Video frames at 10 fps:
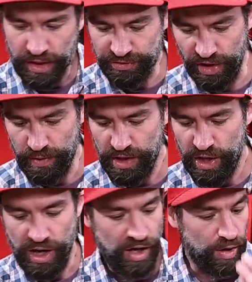so
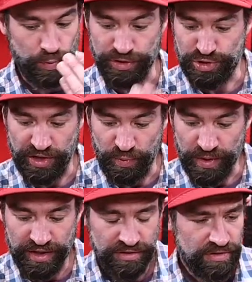uh, we're gonna try the
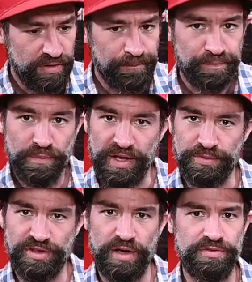wings by
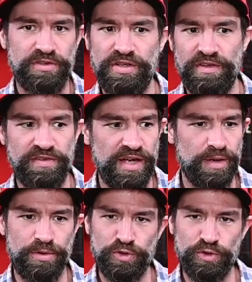themselves, see if they stack up.